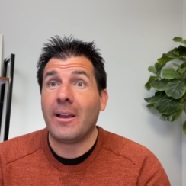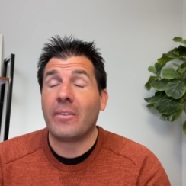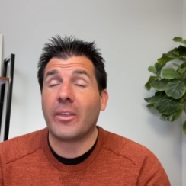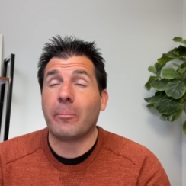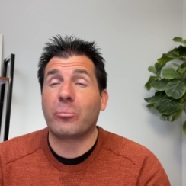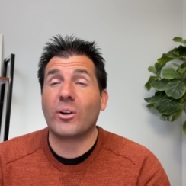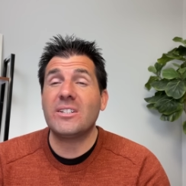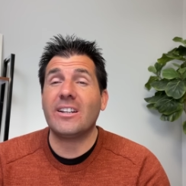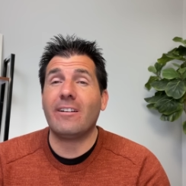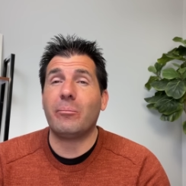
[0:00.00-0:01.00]
The
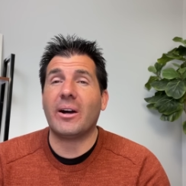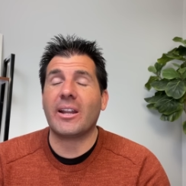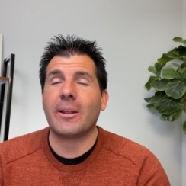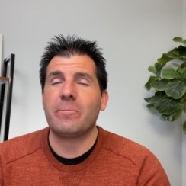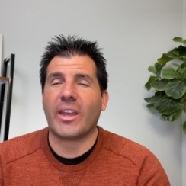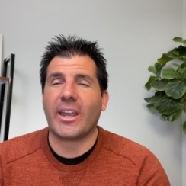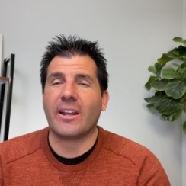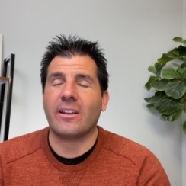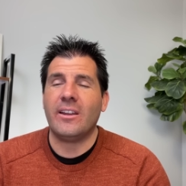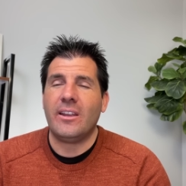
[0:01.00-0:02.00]
printing of money
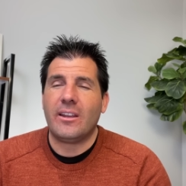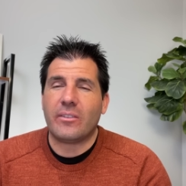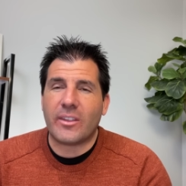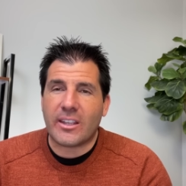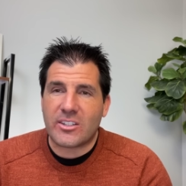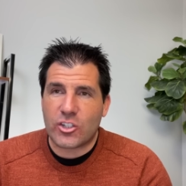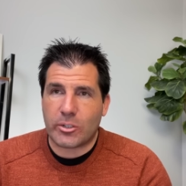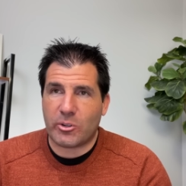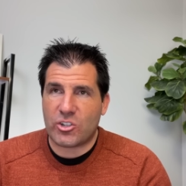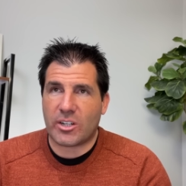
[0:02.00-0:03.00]
and the
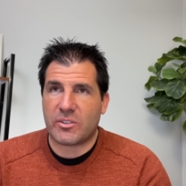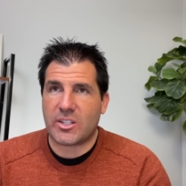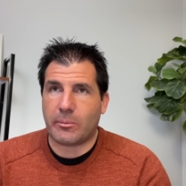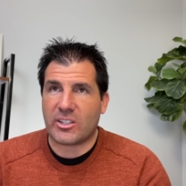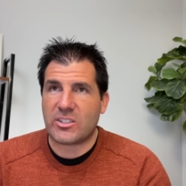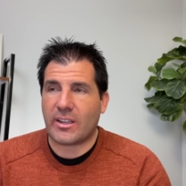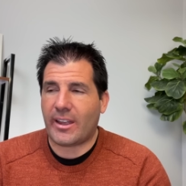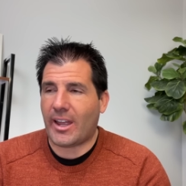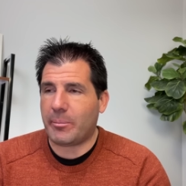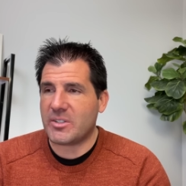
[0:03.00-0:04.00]
distribution of stimulus
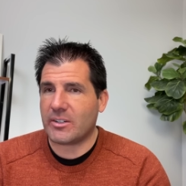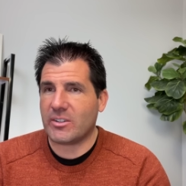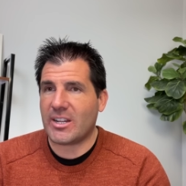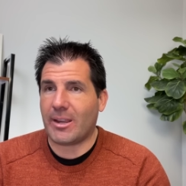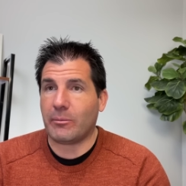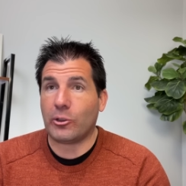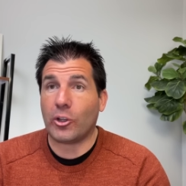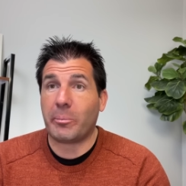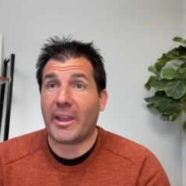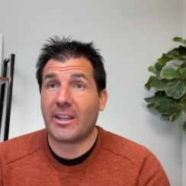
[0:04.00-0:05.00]
happens every time.
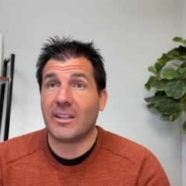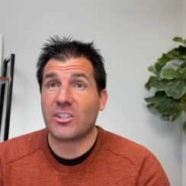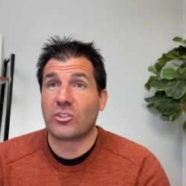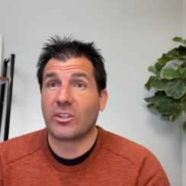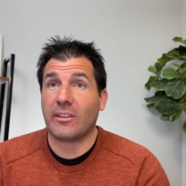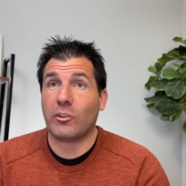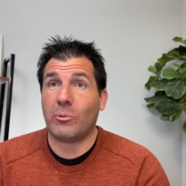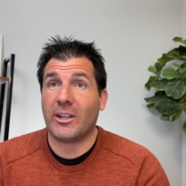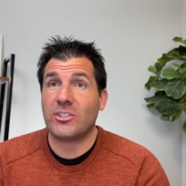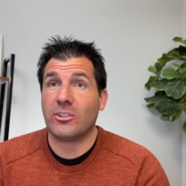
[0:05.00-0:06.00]
Look back in history if you
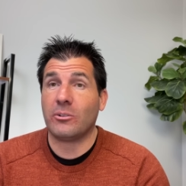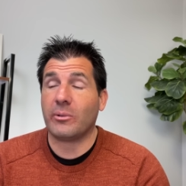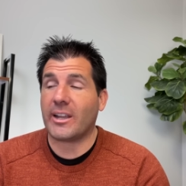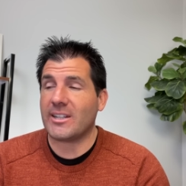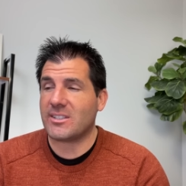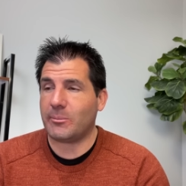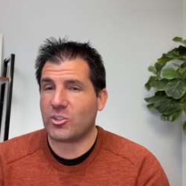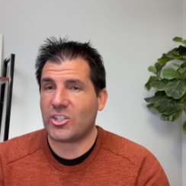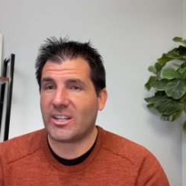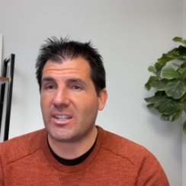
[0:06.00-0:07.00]
want to. We got stimulus
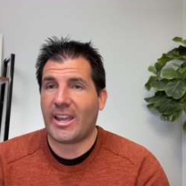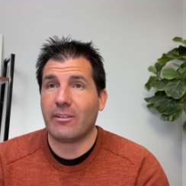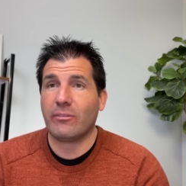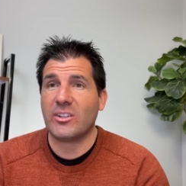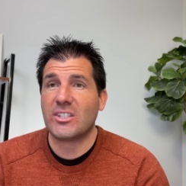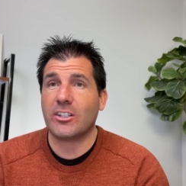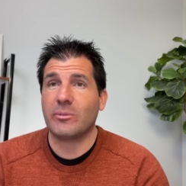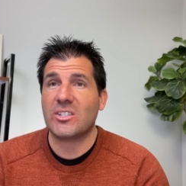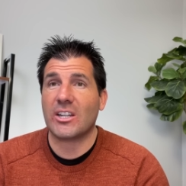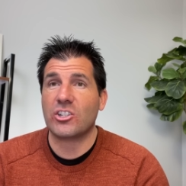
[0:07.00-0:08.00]
checks every single
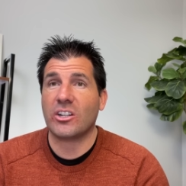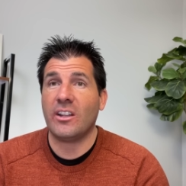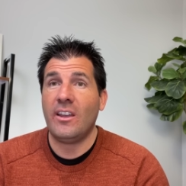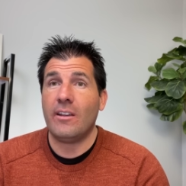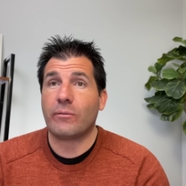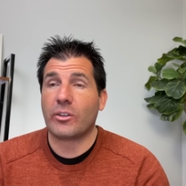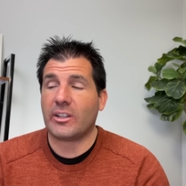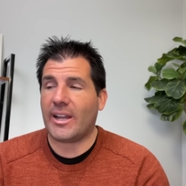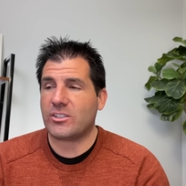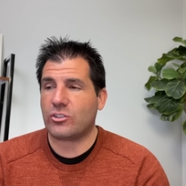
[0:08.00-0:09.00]
recession for the
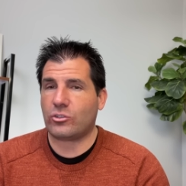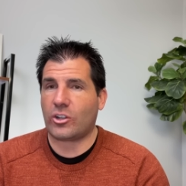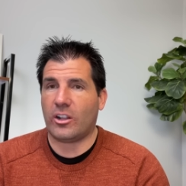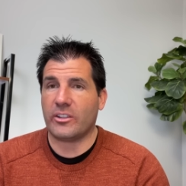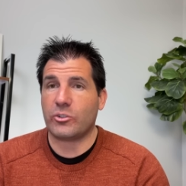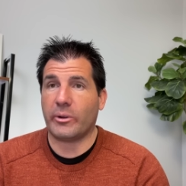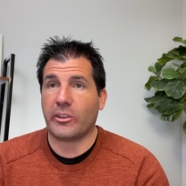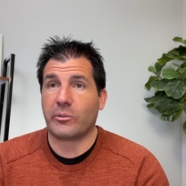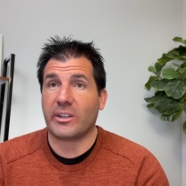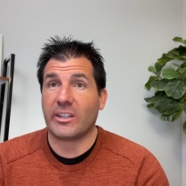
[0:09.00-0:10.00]
last, call it
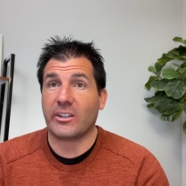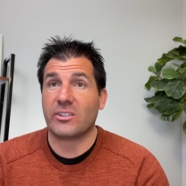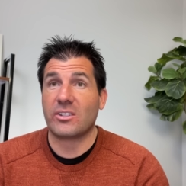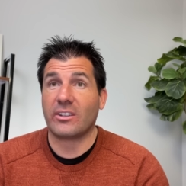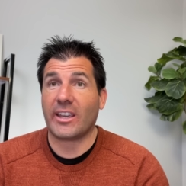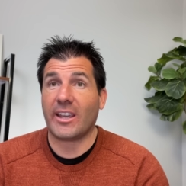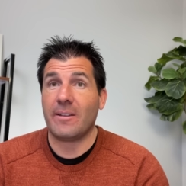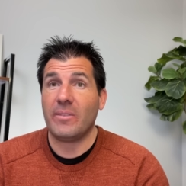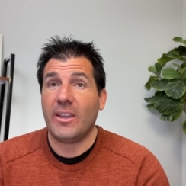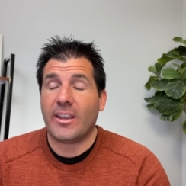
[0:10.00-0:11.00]
23 years. Okay.
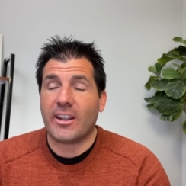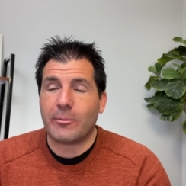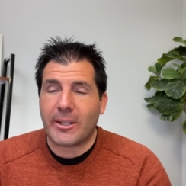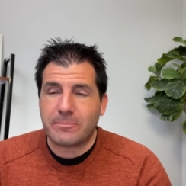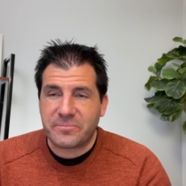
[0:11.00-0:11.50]
Anyway.